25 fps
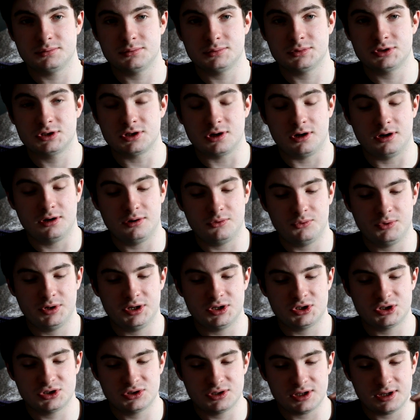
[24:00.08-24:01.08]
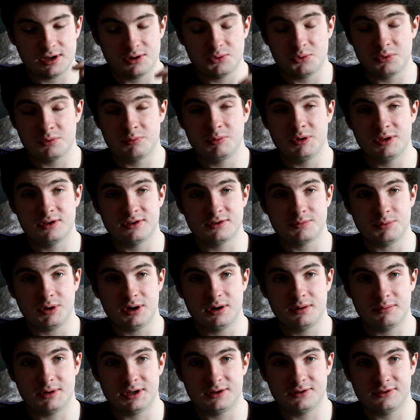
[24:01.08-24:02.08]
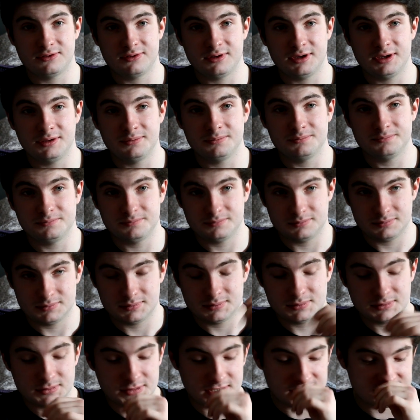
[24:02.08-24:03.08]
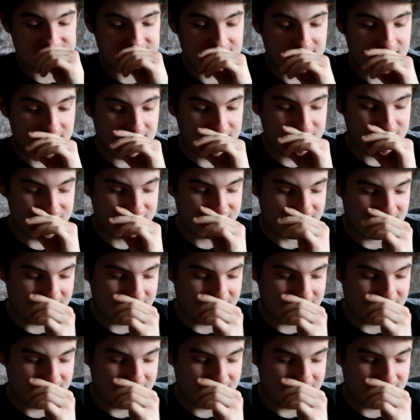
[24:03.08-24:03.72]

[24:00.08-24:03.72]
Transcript: Scarlet Witch, then it would be the Spider-Man scene. That's how I would